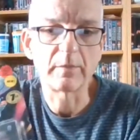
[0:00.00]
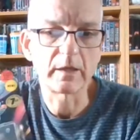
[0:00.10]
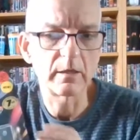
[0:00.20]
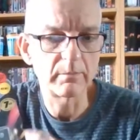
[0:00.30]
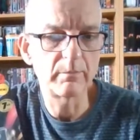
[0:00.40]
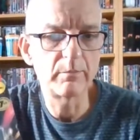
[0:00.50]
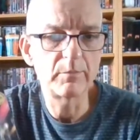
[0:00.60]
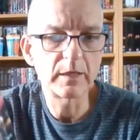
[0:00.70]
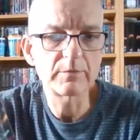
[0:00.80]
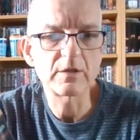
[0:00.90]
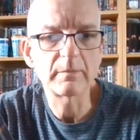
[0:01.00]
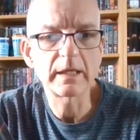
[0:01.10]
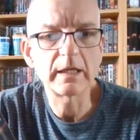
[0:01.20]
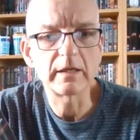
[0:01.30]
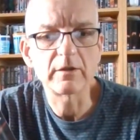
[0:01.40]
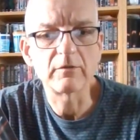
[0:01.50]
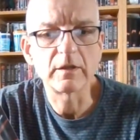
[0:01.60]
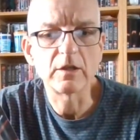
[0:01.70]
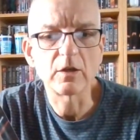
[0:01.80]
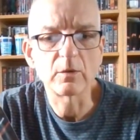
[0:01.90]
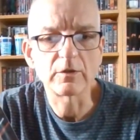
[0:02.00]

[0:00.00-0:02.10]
but perhaps I'll make another video